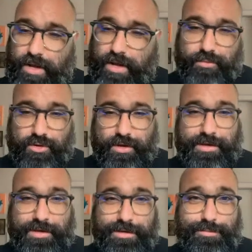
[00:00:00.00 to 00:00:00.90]
I'm
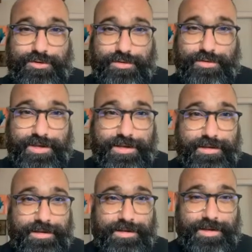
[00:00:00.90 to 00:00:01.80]
joking.
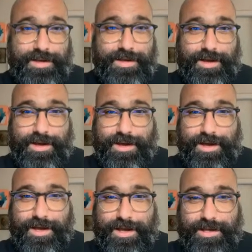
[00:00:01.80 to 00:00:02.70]

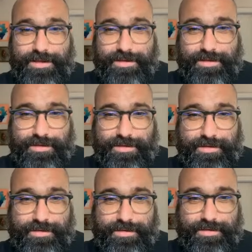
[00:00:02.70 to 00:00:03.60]
And
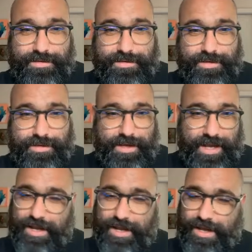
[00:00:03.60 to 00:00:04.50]

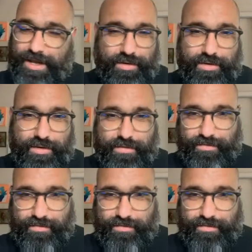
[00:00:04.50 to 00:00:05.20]
I don't even know if I have it